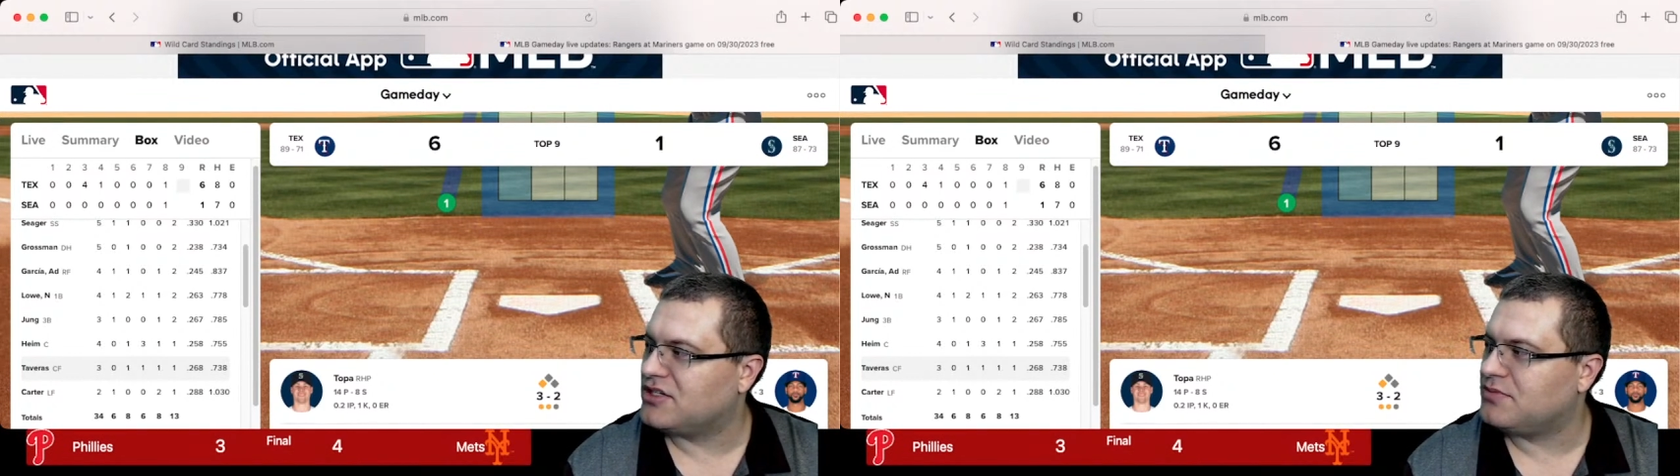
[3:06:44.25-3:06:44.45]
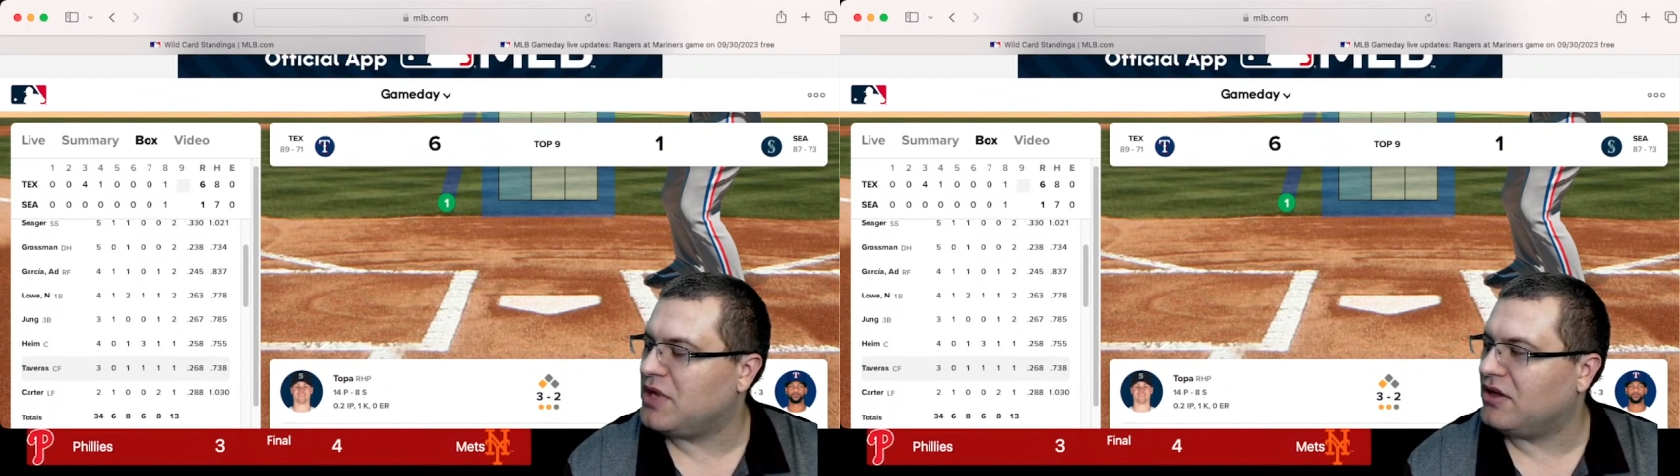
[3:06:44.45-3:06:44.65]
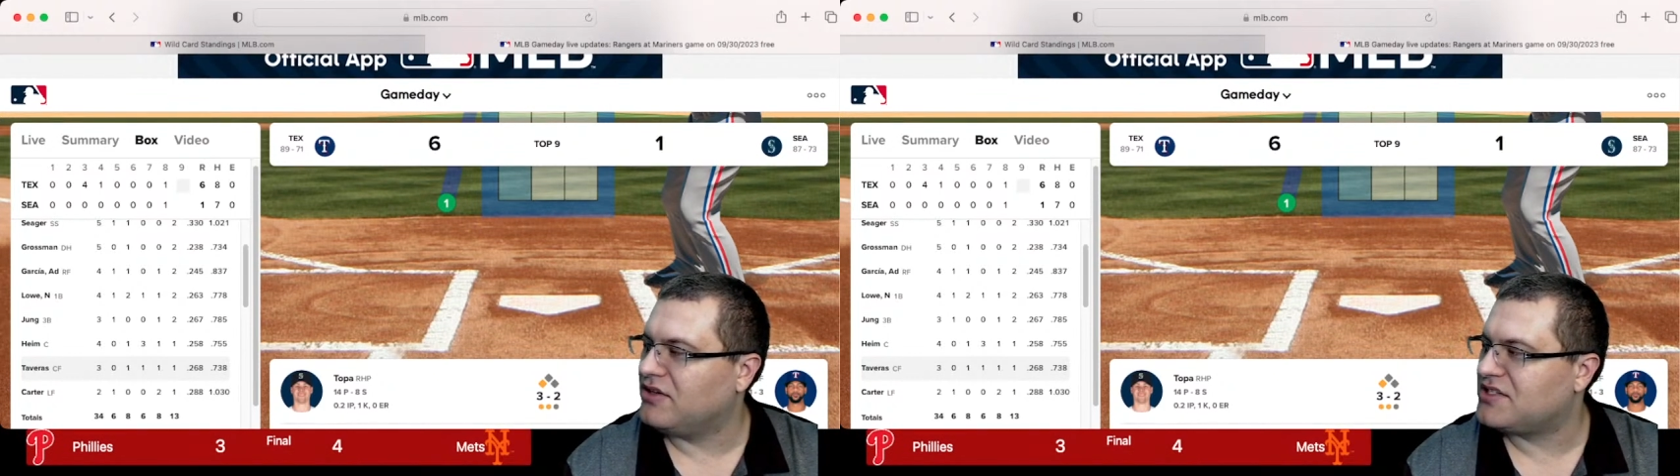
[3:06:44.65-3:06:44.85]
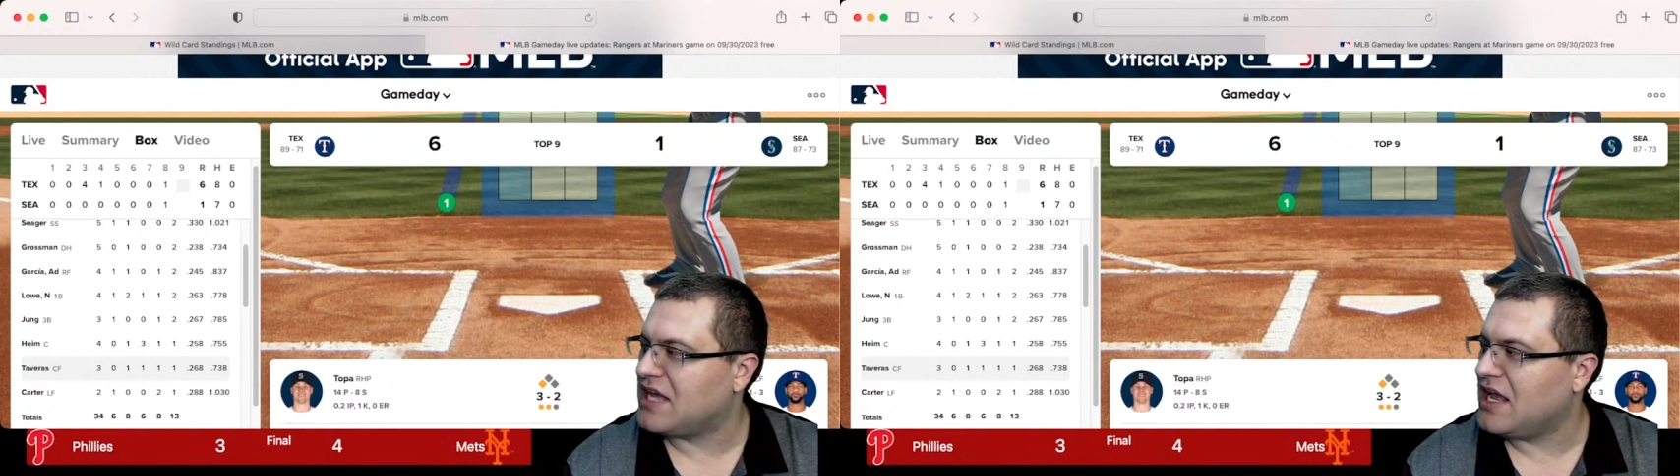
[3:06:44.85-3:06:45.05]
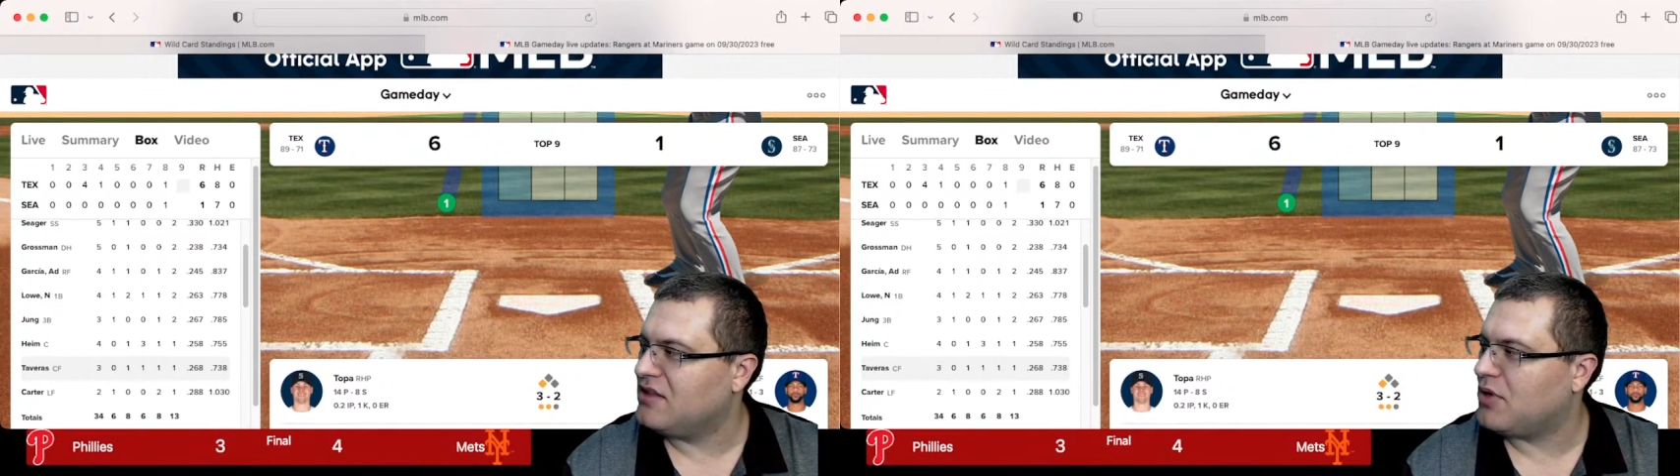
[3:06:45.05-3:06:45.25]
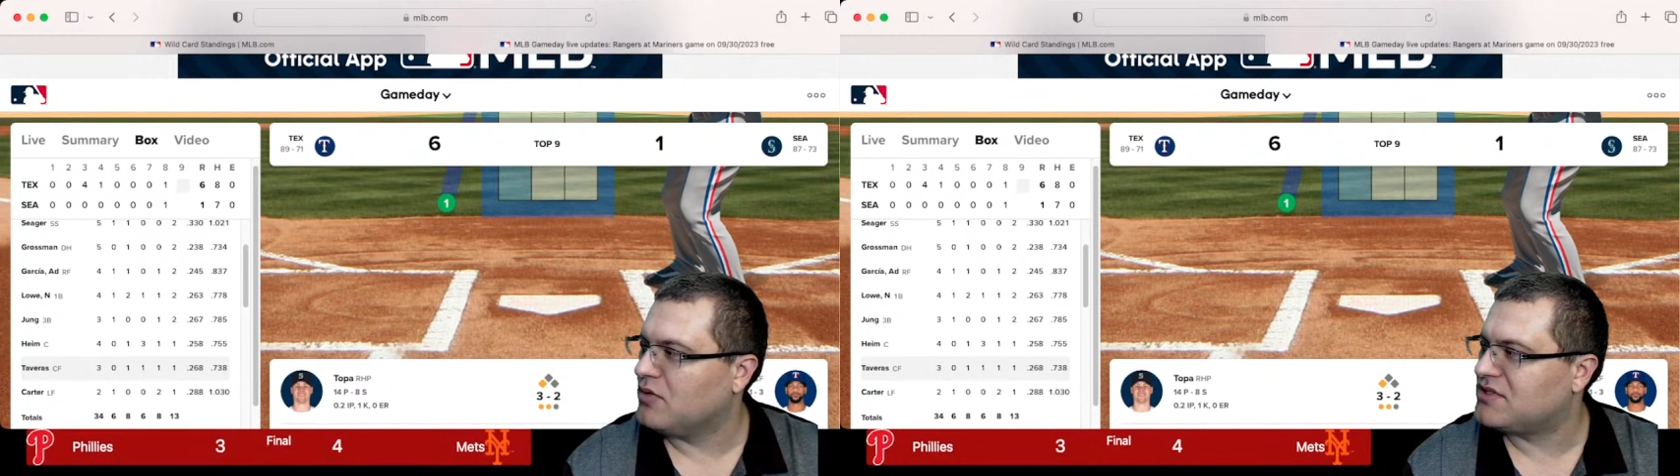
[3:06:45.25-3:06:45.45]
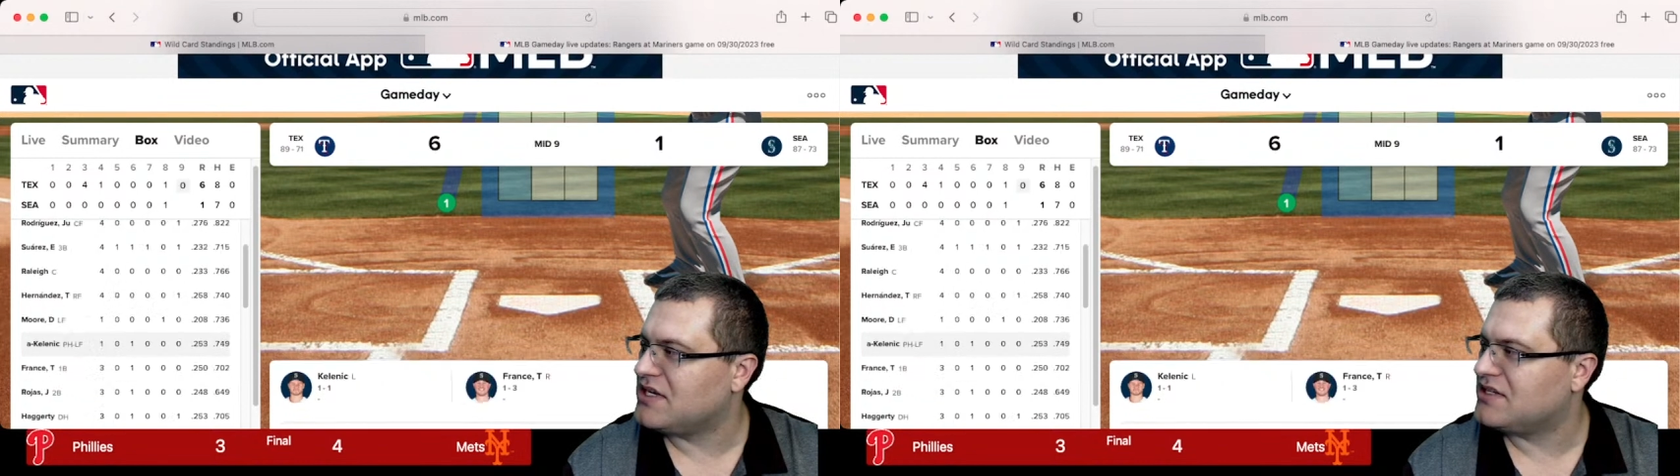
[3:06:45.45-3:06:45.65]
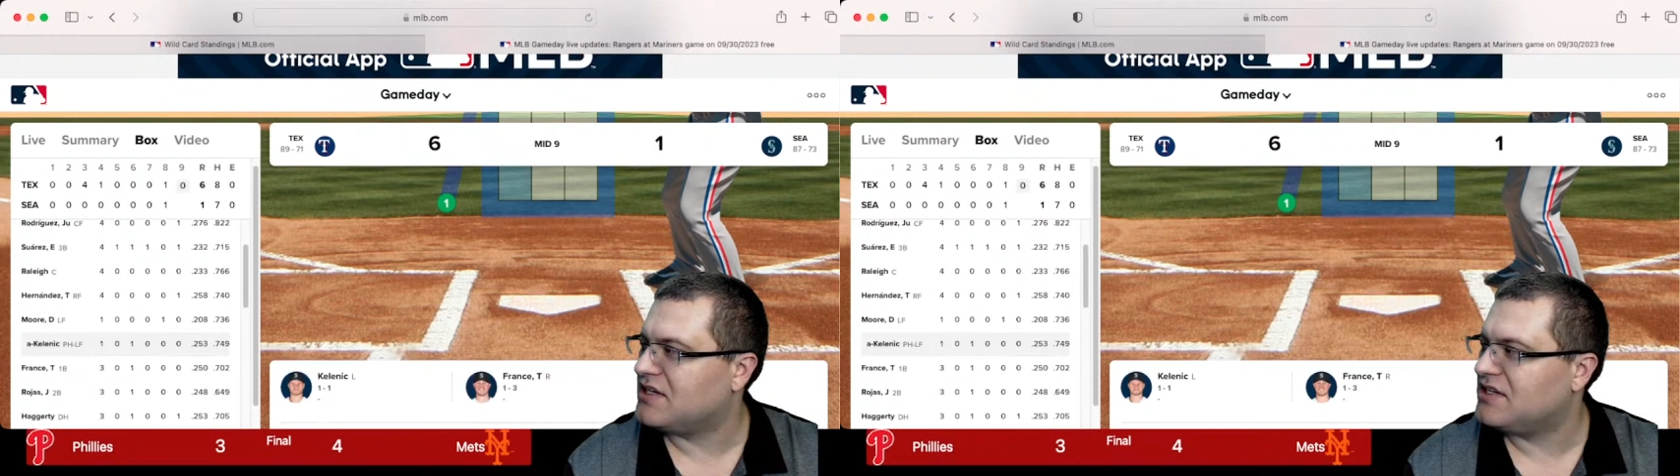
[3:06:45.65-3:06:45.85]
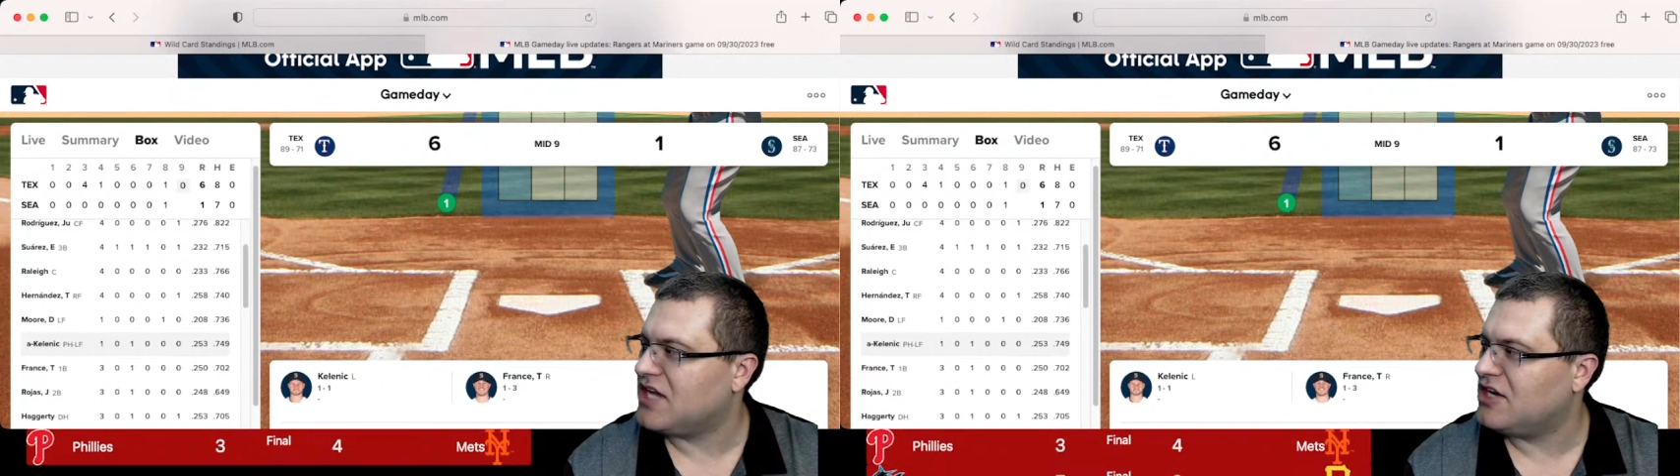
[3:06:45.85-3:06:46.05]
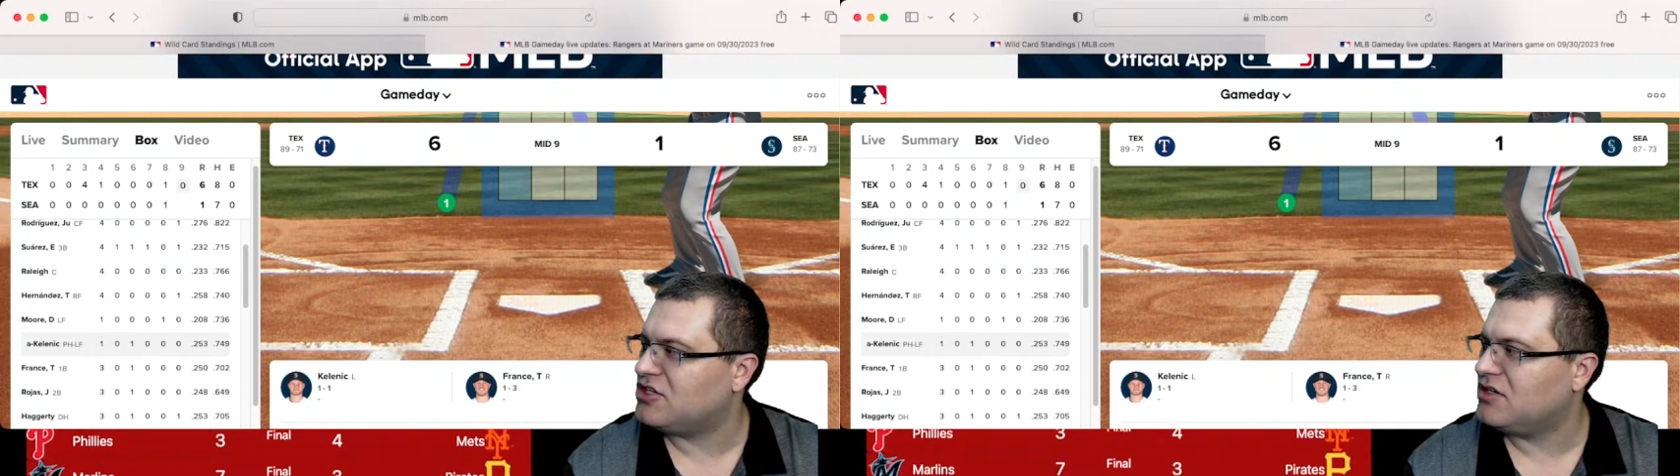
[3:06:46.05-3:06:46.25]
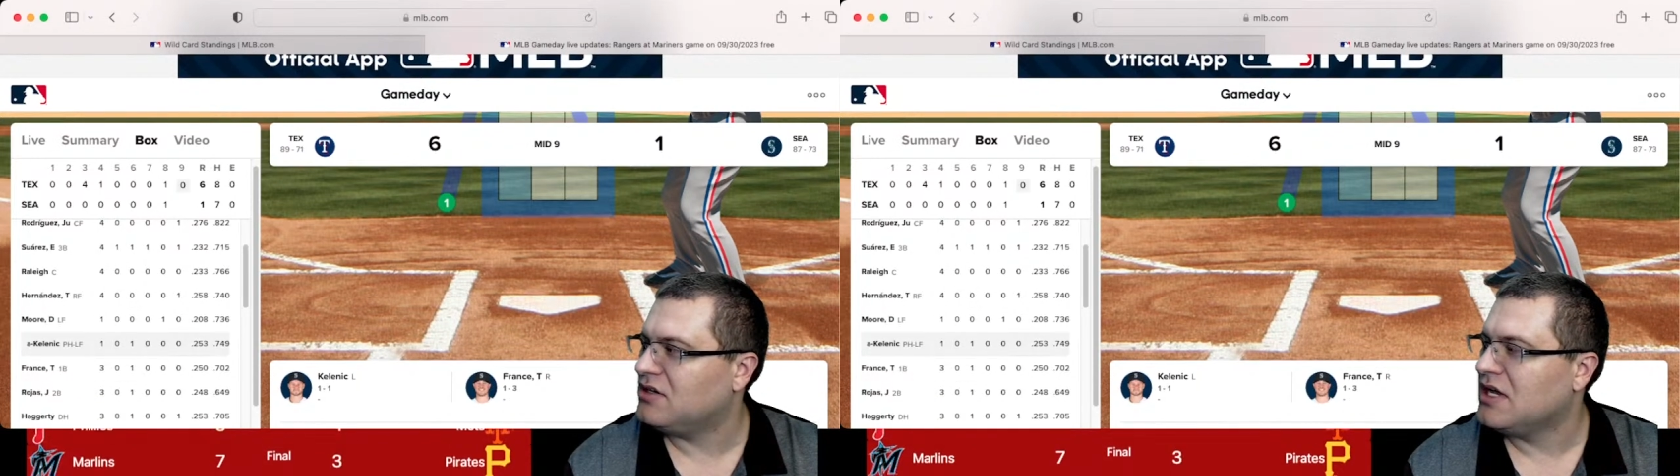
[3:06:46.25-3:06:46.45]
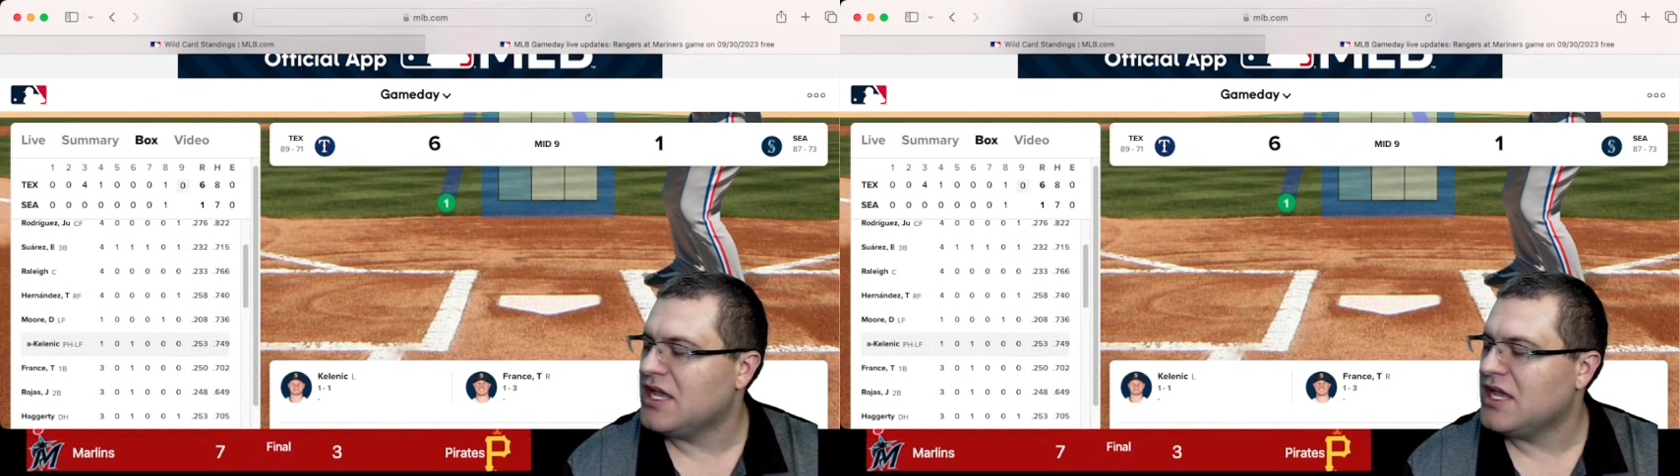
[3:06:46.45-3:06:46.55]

to be able to stay in postseason contention.